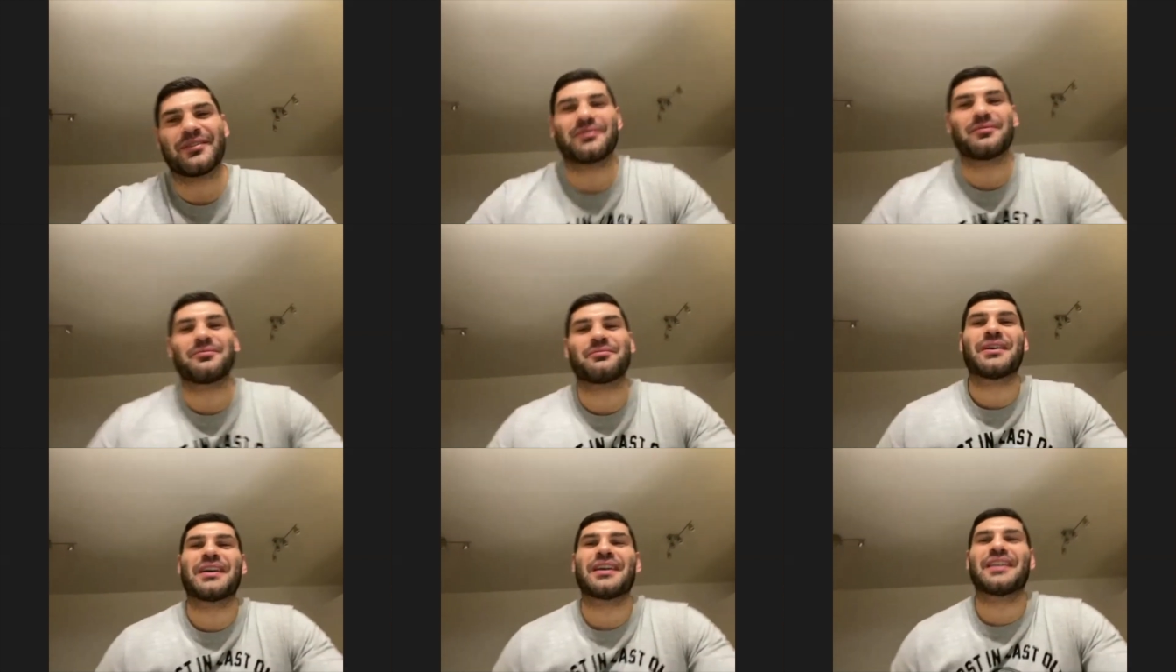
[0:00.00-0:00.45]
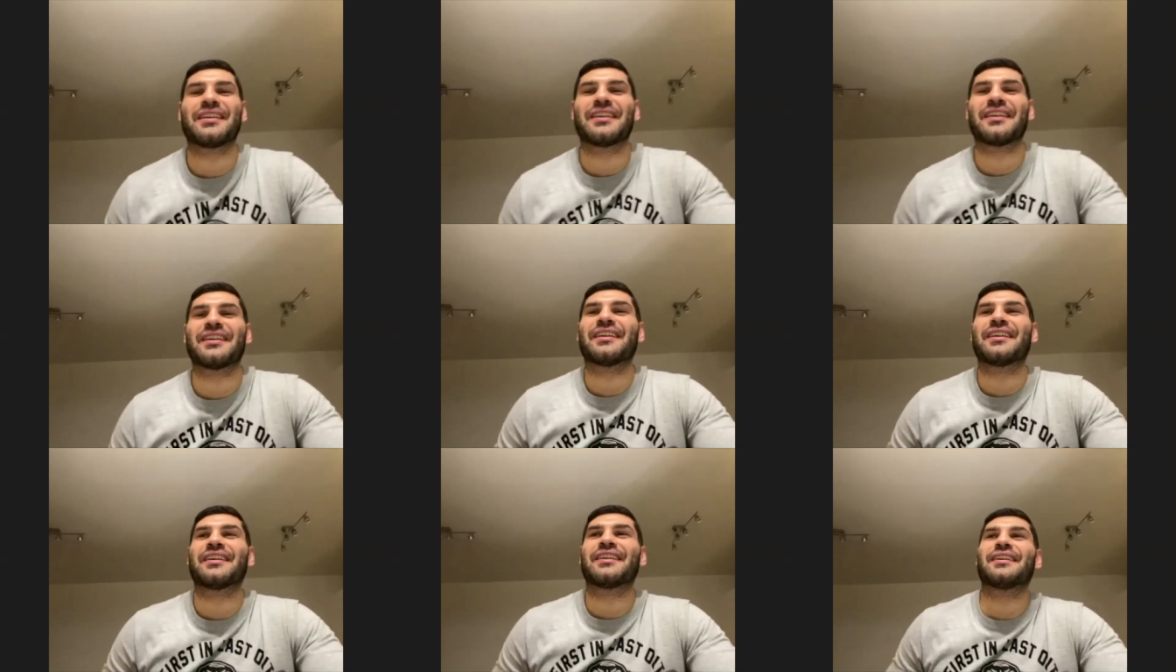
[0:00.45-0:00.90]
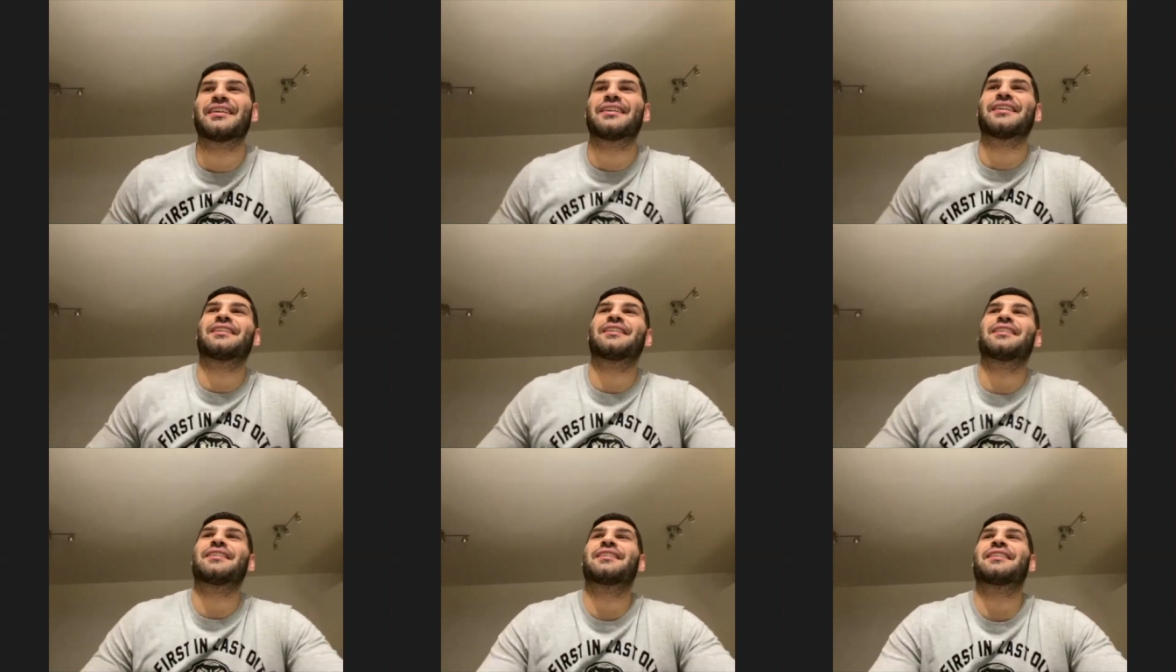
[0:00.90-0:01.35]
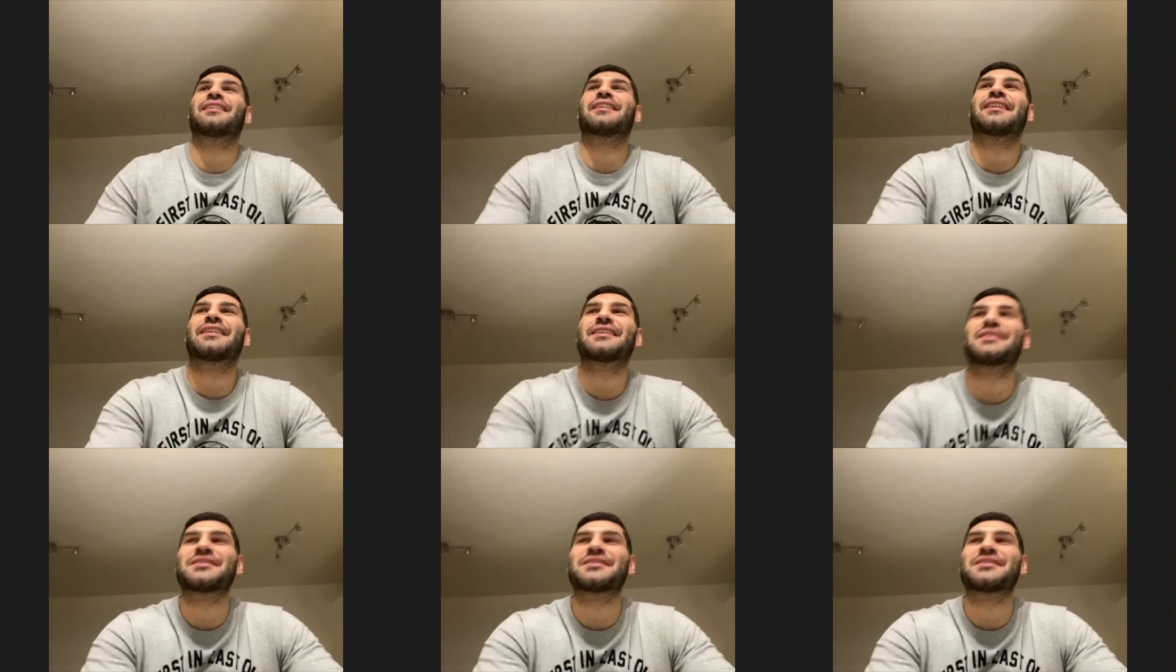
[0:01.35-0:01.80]
many
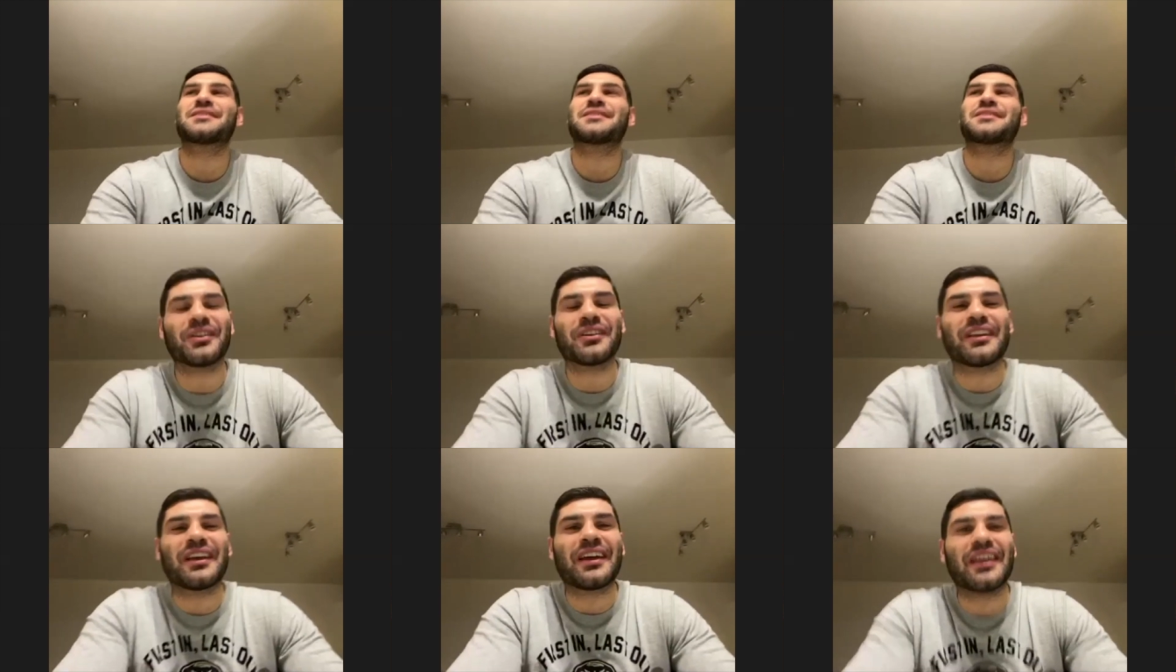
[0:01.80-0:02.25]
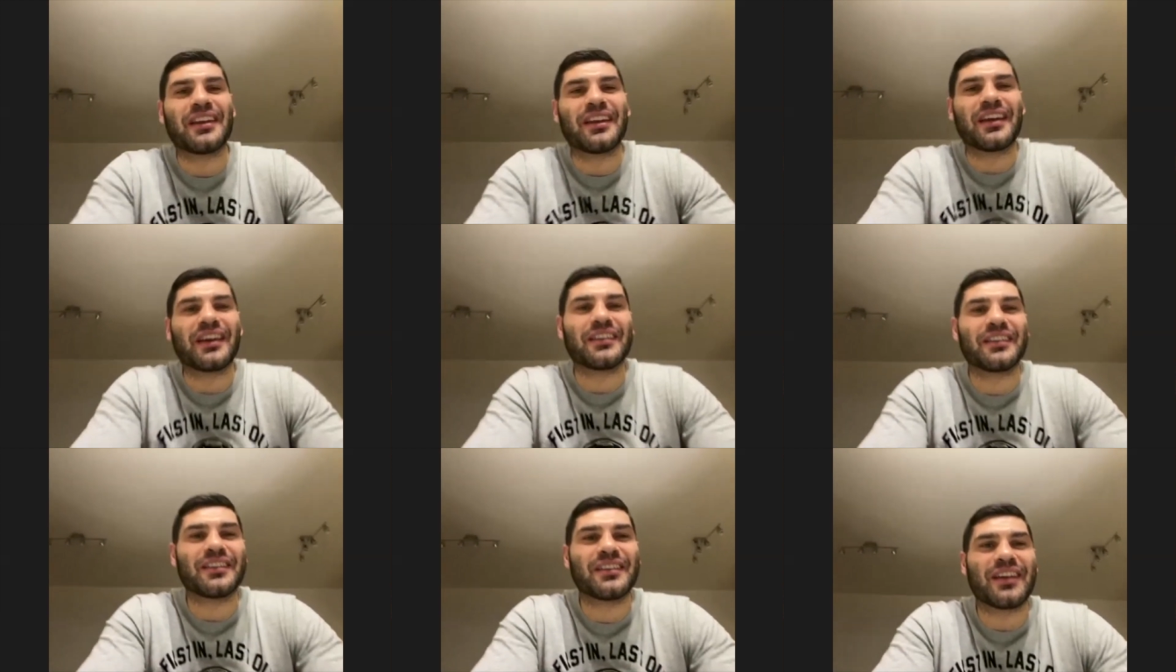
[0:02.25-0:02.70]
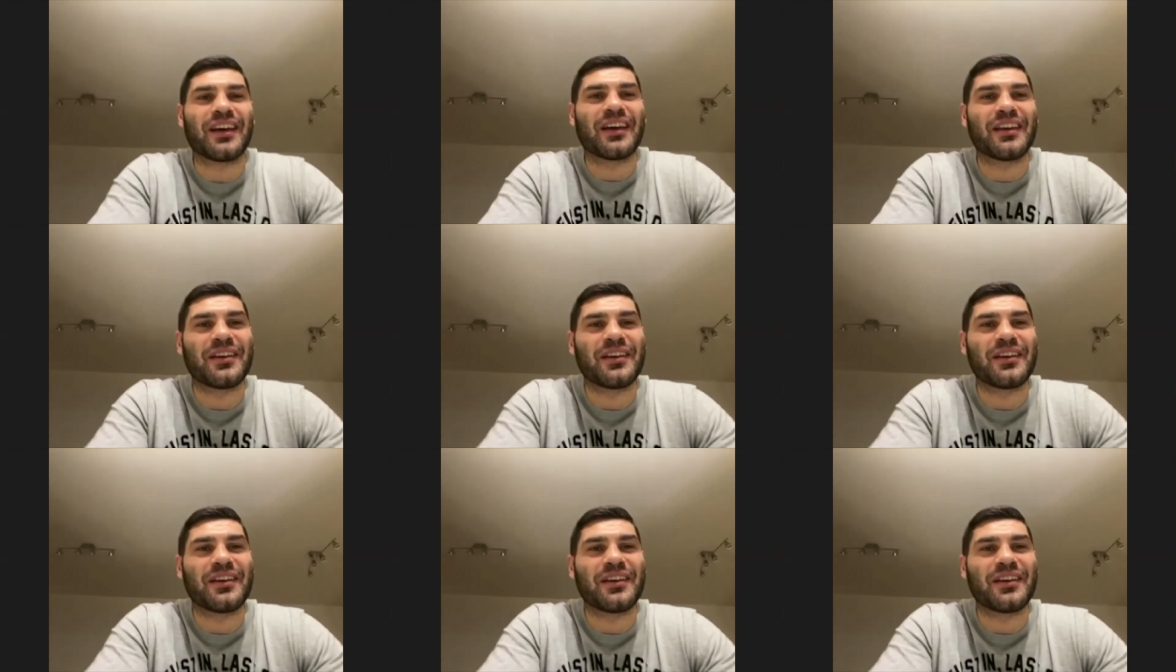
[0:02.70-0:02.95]
he's old, and I, I